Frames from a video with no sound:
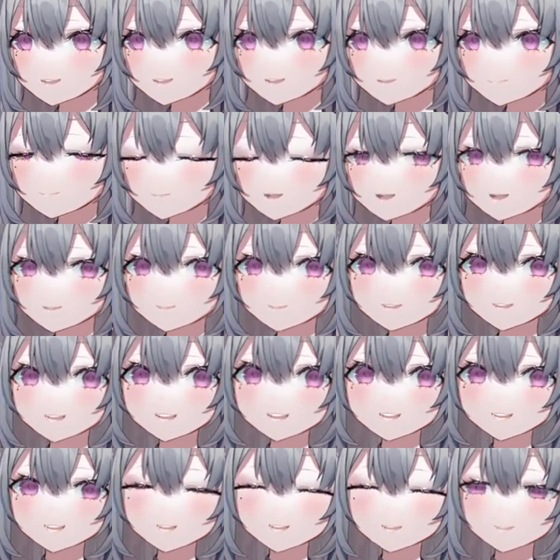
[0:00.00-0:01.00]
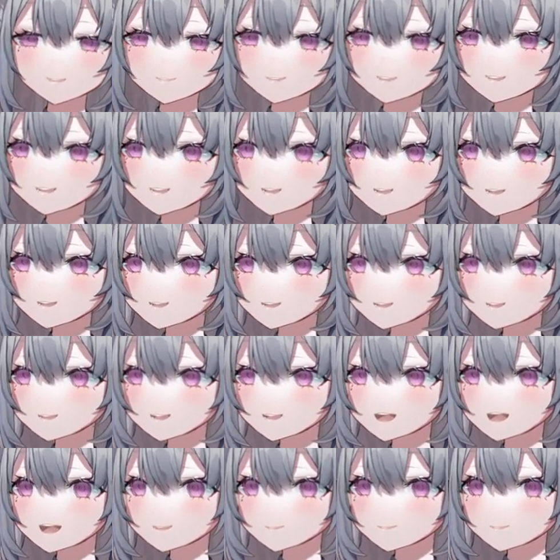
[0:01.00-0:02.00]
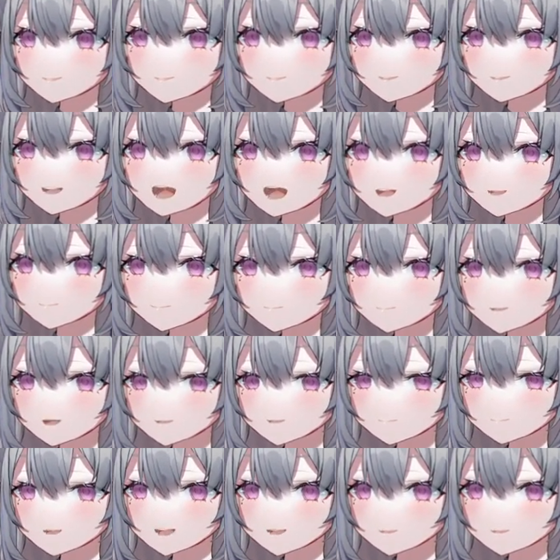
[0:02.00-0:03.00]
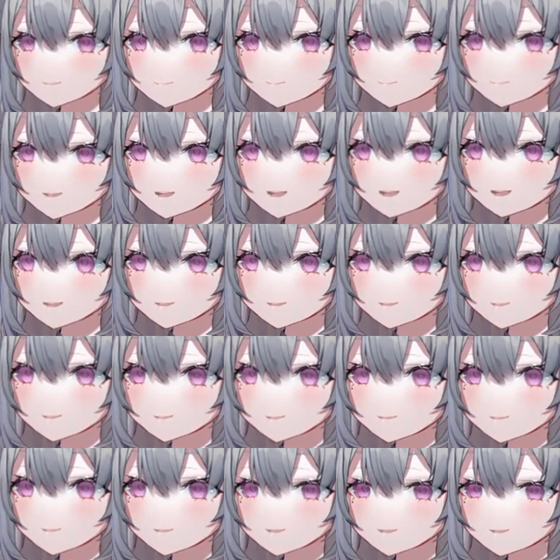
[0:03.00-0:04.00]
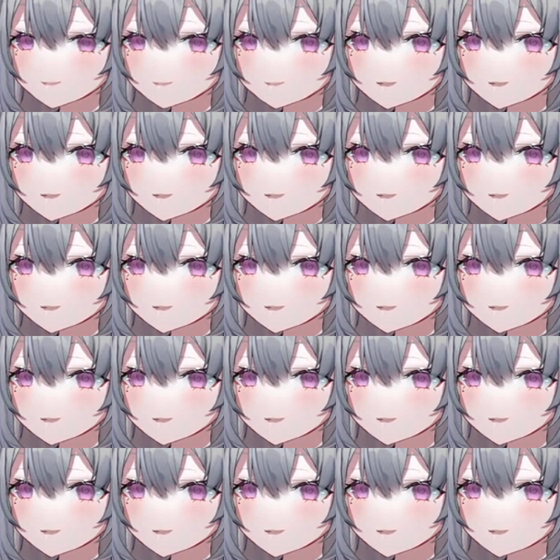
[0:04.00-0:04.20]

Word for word: well, oh, you're you're on the left on my screen, so